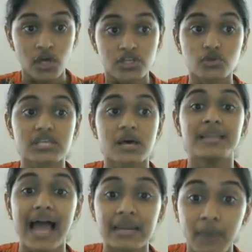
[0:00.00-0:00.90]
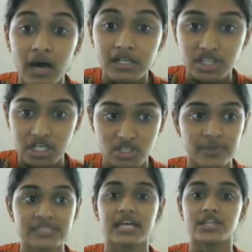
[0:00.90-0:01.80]
So some landmark
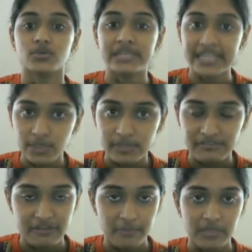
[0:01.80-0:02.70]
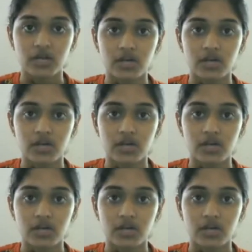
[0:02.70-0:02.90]
judgments that you need to be familiar